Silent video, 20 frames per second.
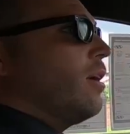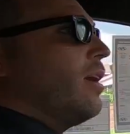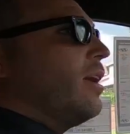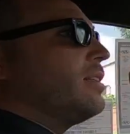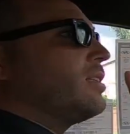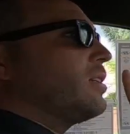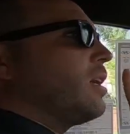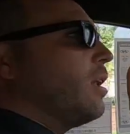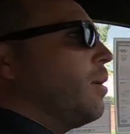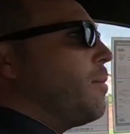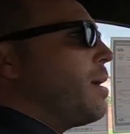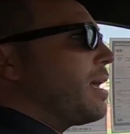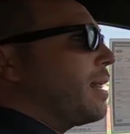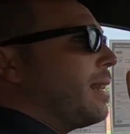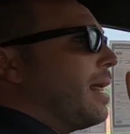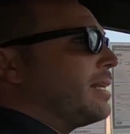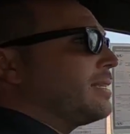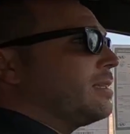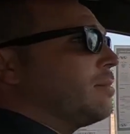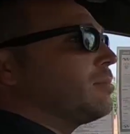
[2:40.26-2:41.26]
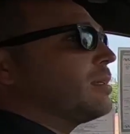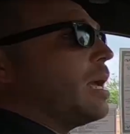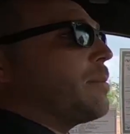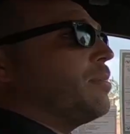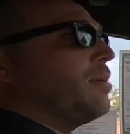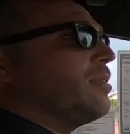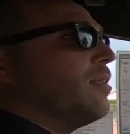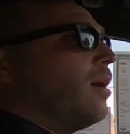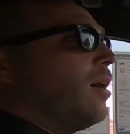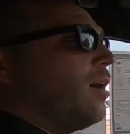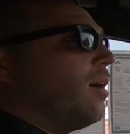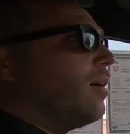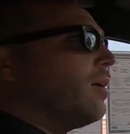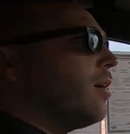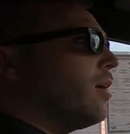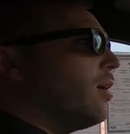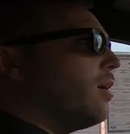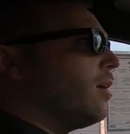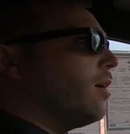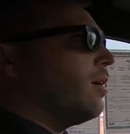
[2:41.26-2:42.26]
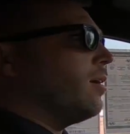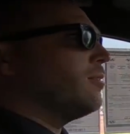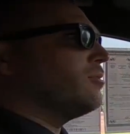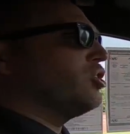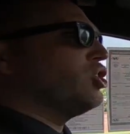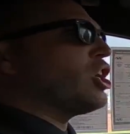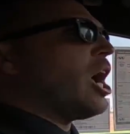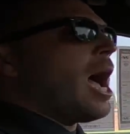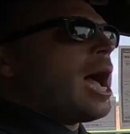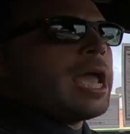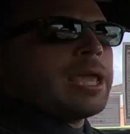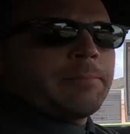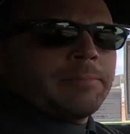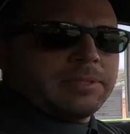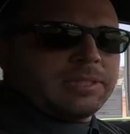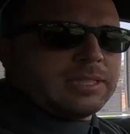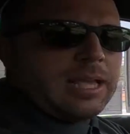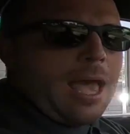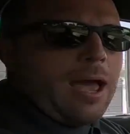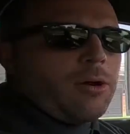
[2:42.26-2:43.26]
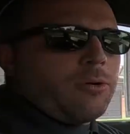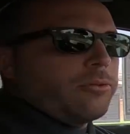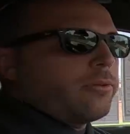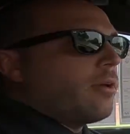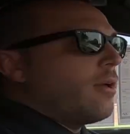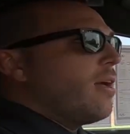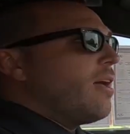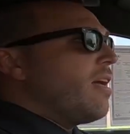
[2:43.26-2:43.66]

It's going to make like some type of chime sound,